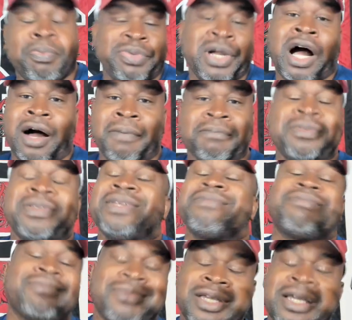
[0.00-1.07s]
um,
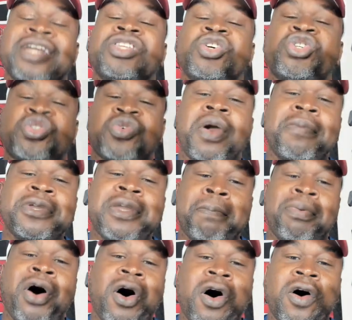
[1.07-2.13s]
distribute the
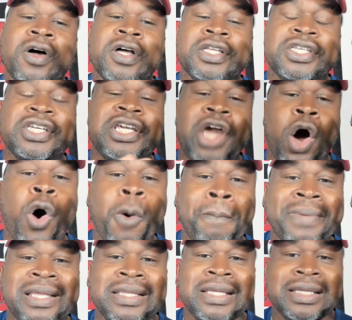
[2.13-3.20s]
ball to the
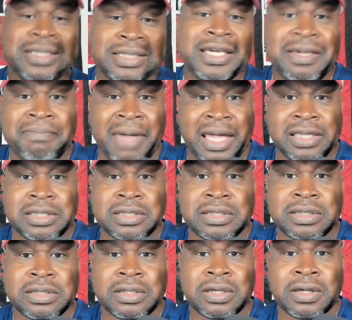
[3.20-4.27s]
open teammates.
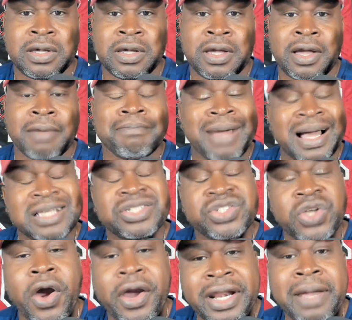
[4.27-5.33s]
My
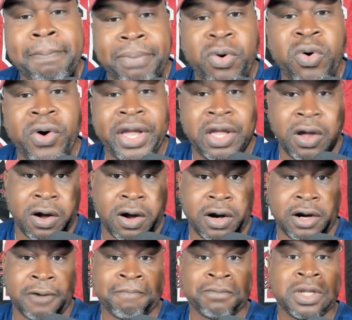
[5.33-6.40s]
starting point guard
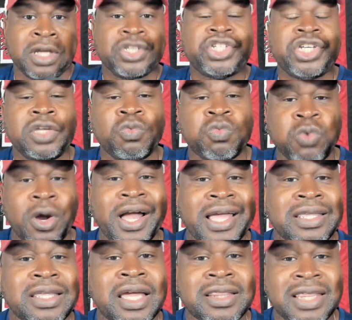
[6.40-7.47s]
should
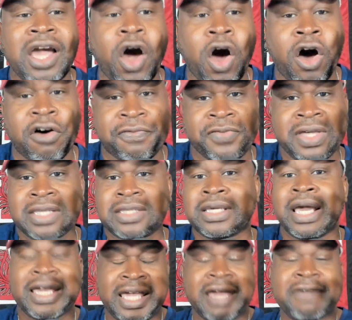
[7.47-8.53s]
run the offense
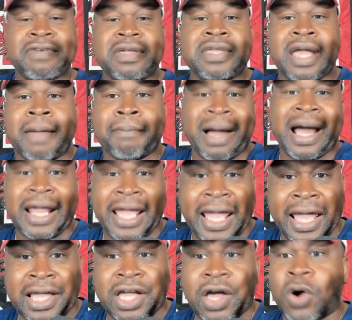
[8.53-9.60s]
given by the
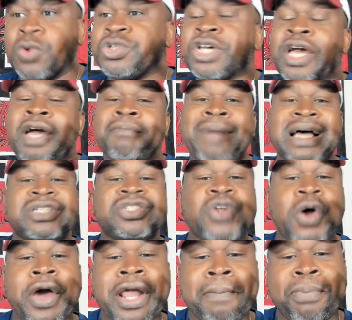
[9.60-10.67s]
head coach. My
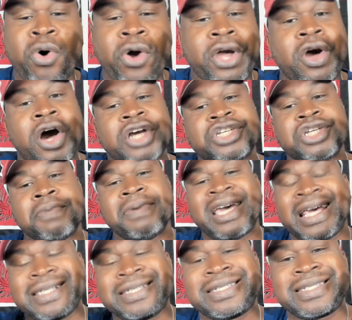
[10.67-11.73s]
starting point guard should be an
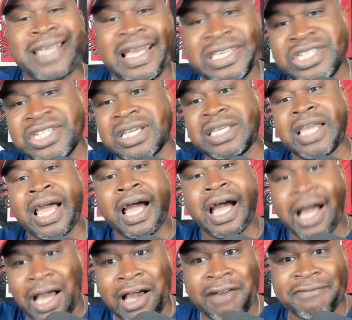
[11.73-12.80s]
extension
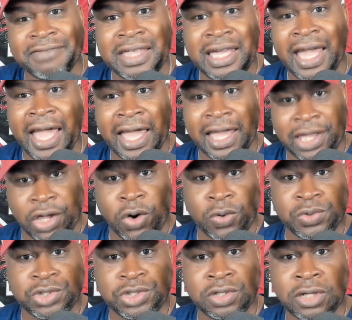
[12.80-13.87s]
of the head
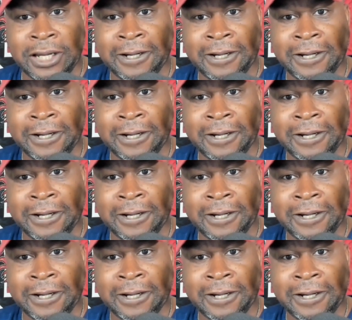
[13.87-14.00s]
coach.